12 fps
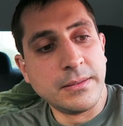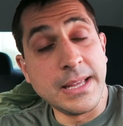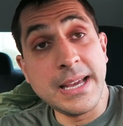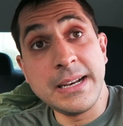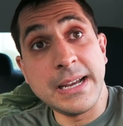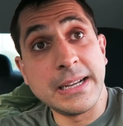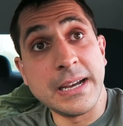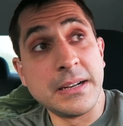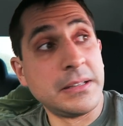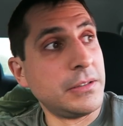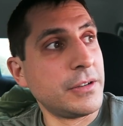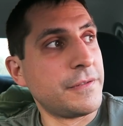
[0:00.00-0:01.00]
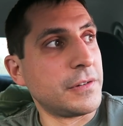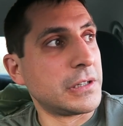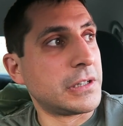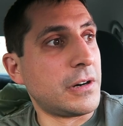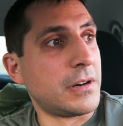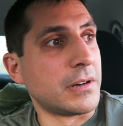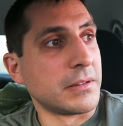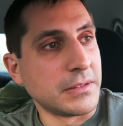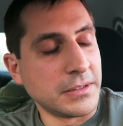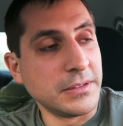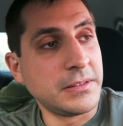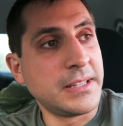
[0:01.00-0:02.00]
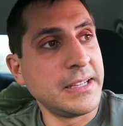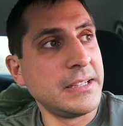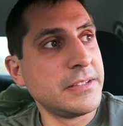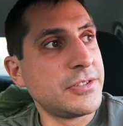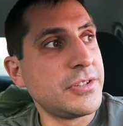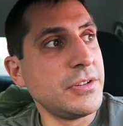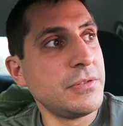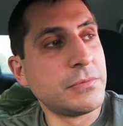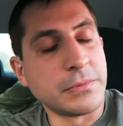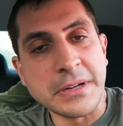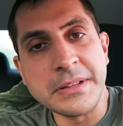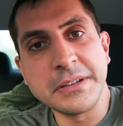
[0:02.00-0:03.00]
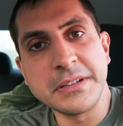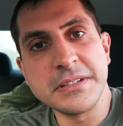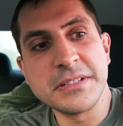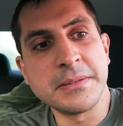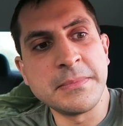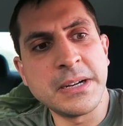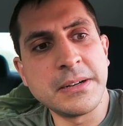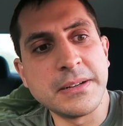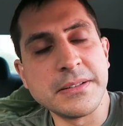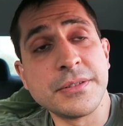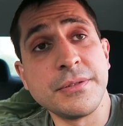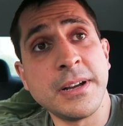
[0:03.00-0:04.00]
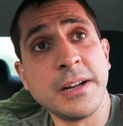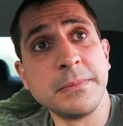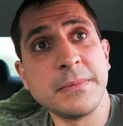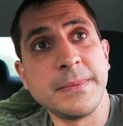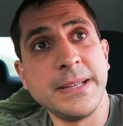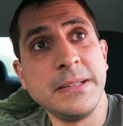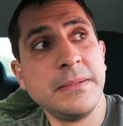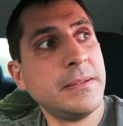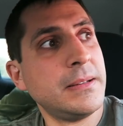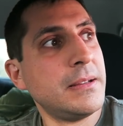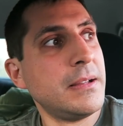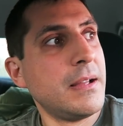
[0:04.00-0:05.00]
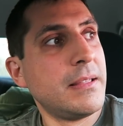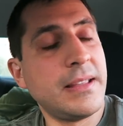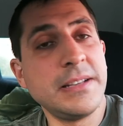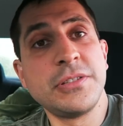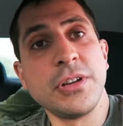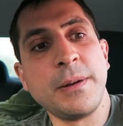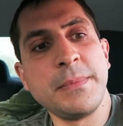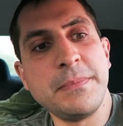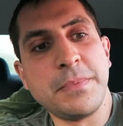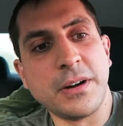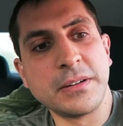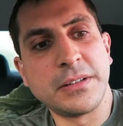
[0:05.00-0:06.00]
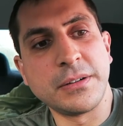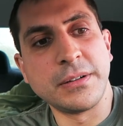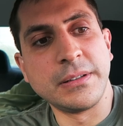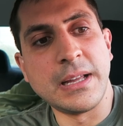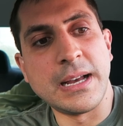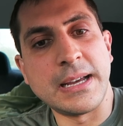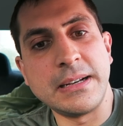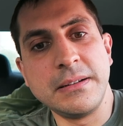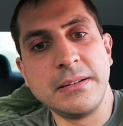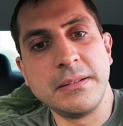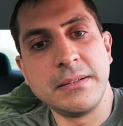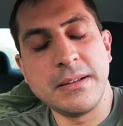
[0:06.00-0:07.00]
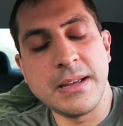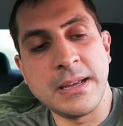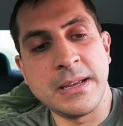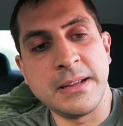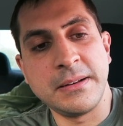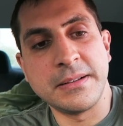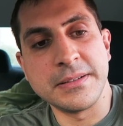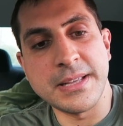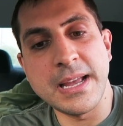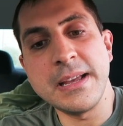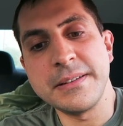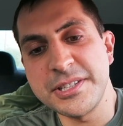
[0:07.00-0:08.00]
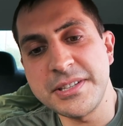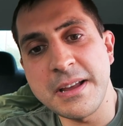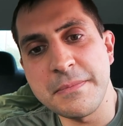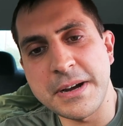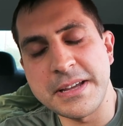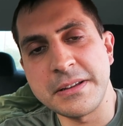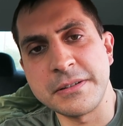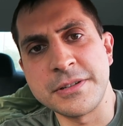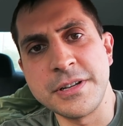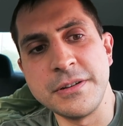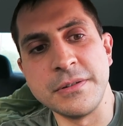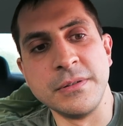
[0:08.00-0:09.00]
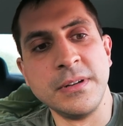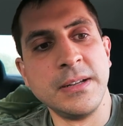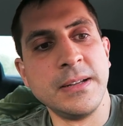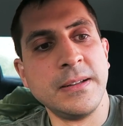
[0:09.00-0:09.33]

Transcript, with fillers: Then I gotta look for a car. The good thing is too, one of the good Samaritans who helped me, they saw me parked there a lot, and because they stay by there too.